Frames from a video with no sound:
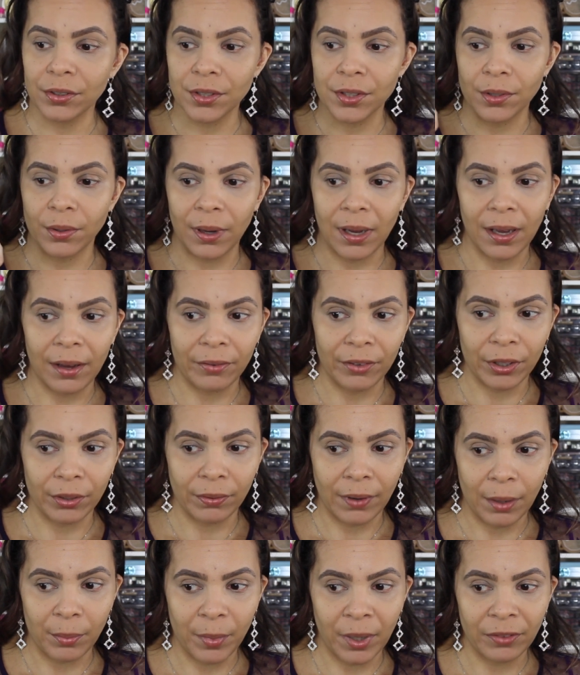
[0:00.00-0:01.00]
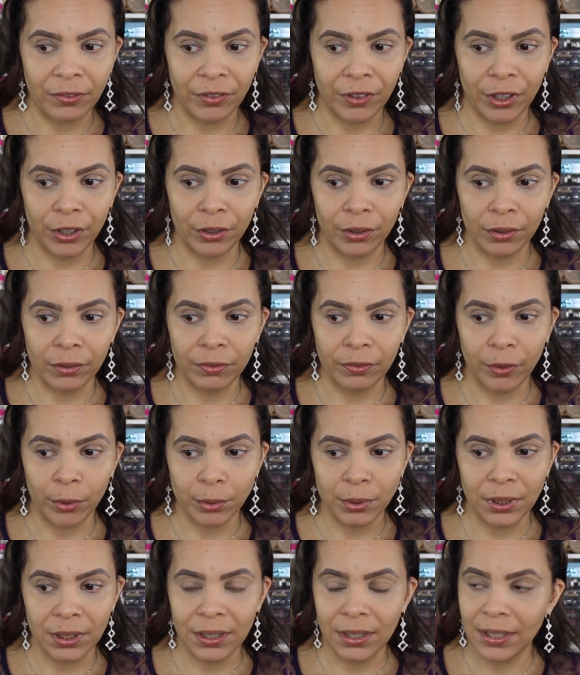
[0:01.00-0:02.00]
So I have it around my finger,
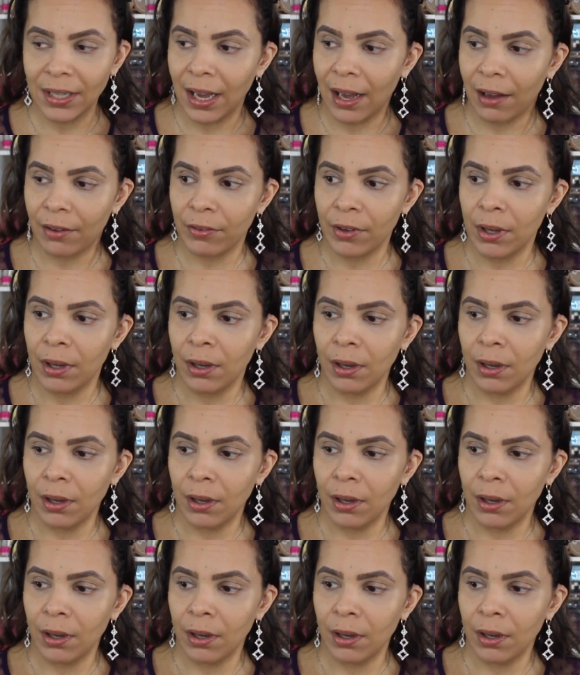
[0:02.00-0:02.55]
folding in half.